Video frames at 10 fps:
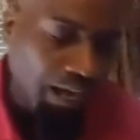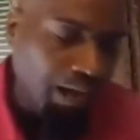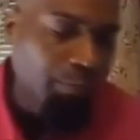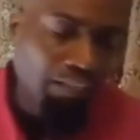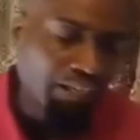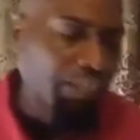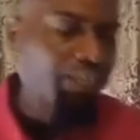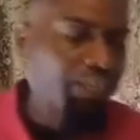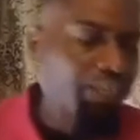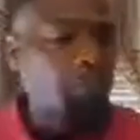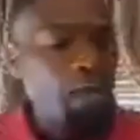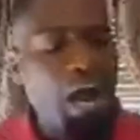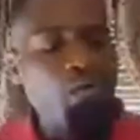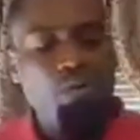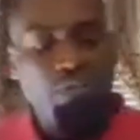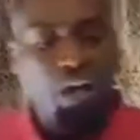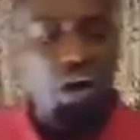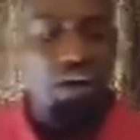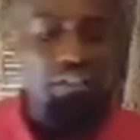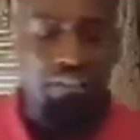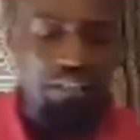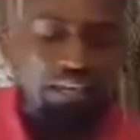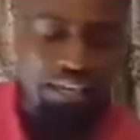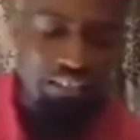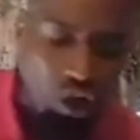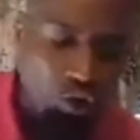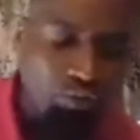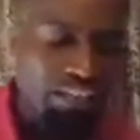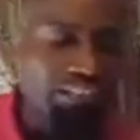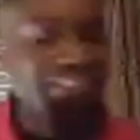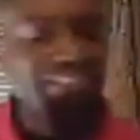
I believe in the power of God and, and know that he